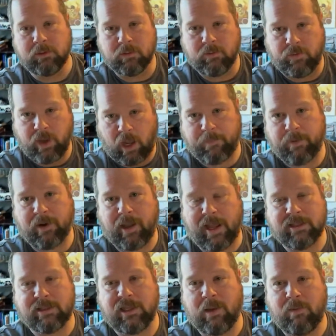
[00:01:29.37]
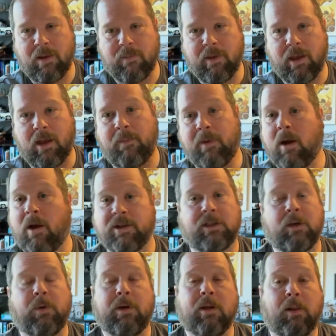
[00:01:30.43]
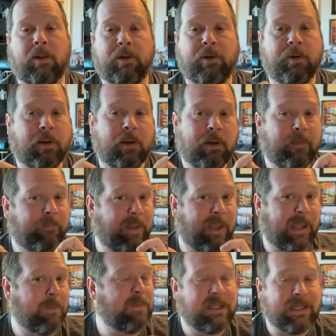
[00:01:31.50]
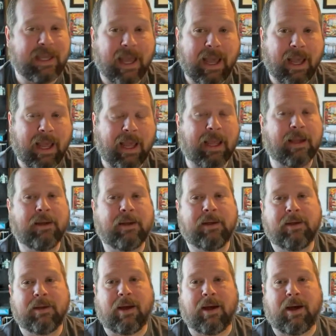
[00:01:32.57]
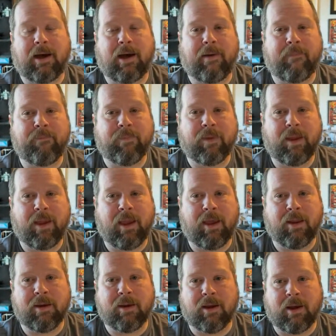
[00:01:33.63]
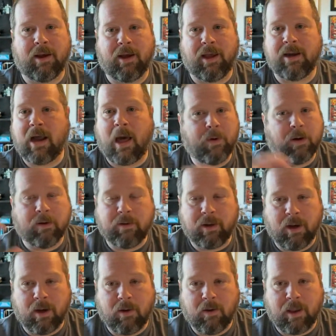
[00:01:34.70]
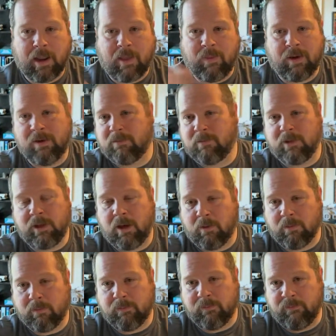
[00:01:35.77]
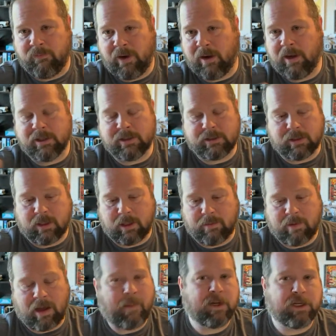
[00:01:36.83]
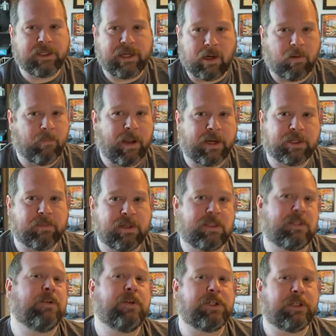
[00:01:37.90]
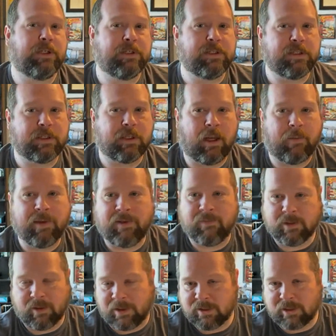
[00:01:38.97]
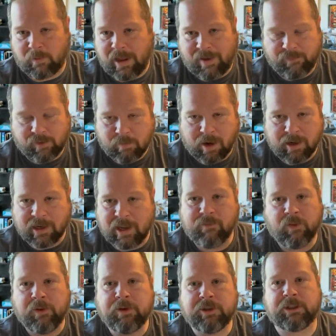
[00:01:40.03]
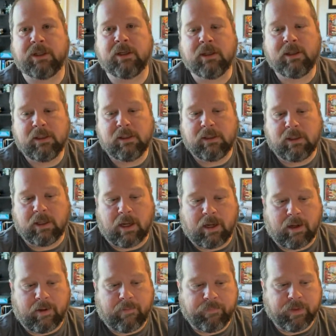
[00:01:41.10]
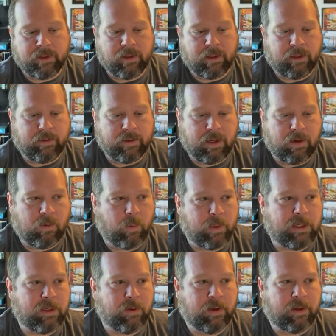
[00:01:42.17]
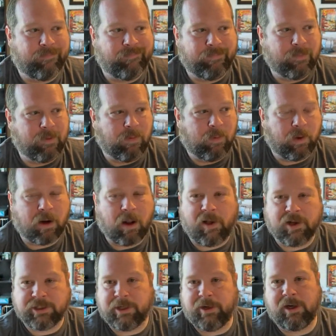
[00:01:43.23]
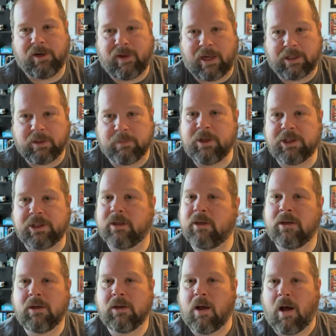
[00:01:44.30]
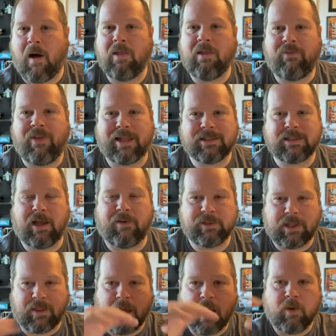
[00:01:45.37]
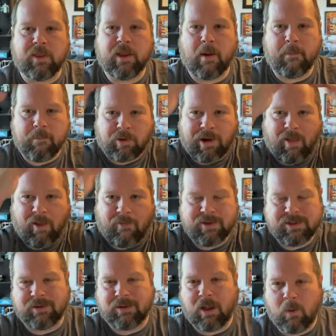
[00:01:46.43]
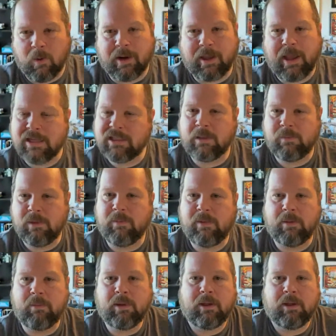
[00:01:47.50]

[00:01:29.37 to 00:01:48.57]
the uppercase MMM. It also would include MTA and other, and then, various omni-channel measurement solutions, even things like we have here at Marketing Evolution, where we do what we're calling generative attribution. All of that stuff is, I think, under the umbrella of this lowercase MMM.